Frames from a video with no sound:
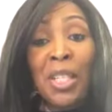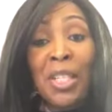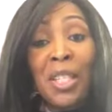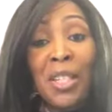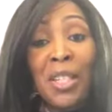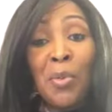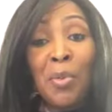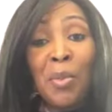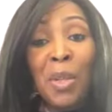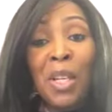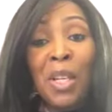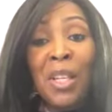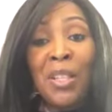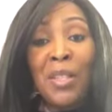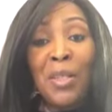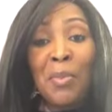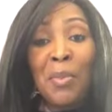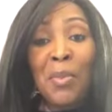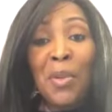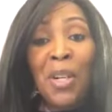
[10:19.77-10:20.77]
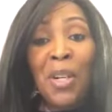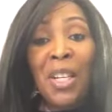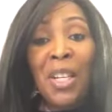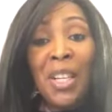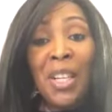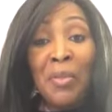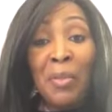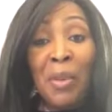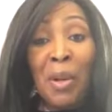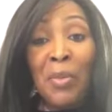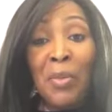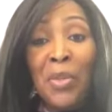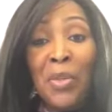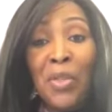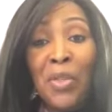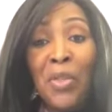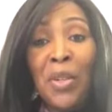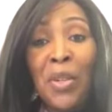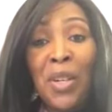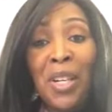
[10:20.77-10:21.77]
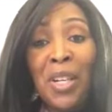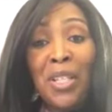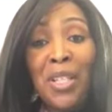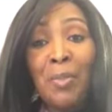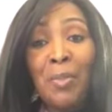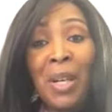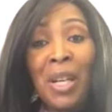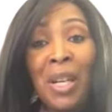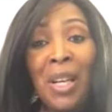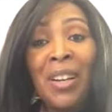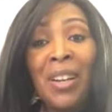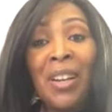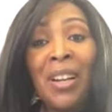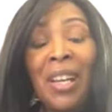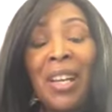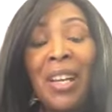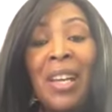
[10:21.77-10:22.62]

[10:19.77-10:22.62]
continue playing the sport, if I'm just transparent.